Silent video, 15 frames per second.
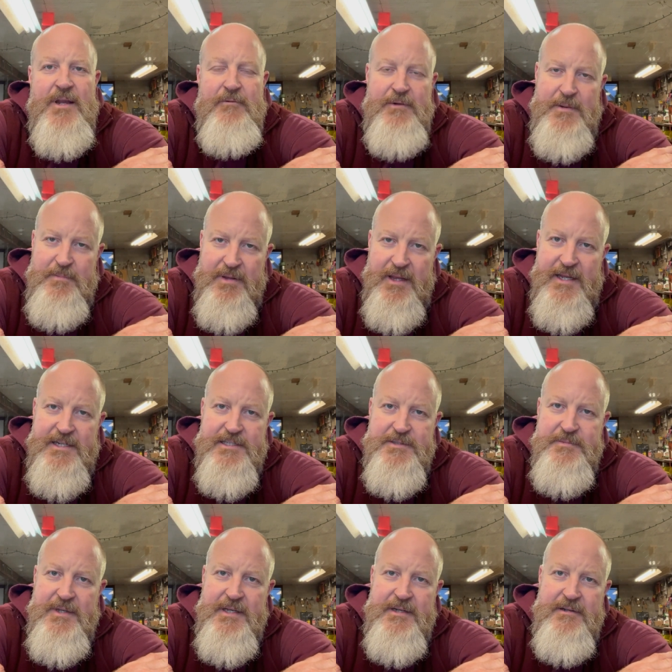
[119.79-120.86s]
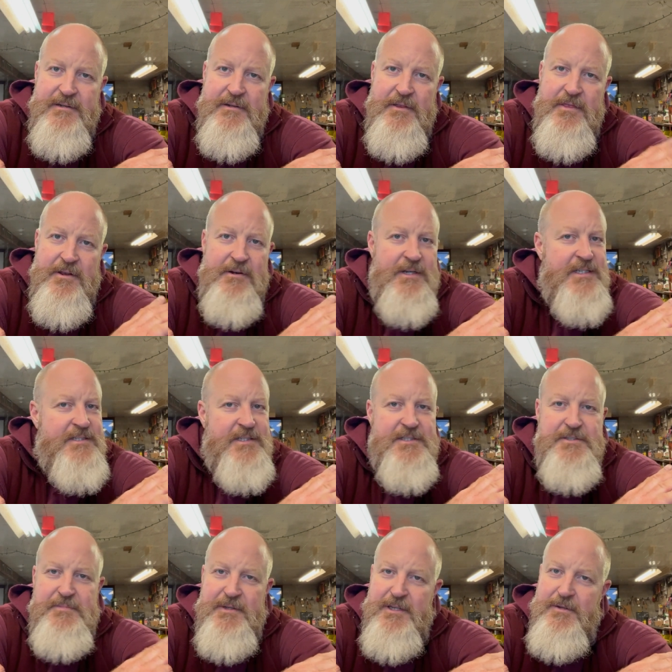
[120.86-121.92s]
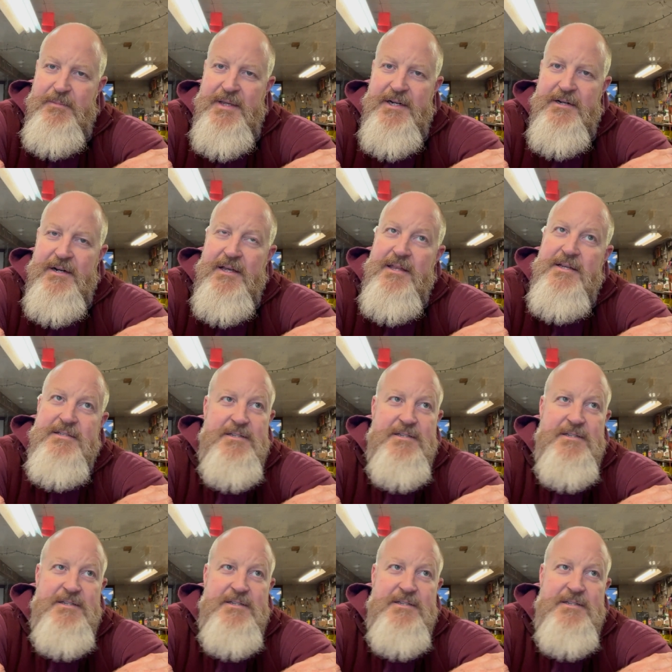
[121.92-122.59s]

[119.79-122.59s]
replacement 36 millimeter, I think it's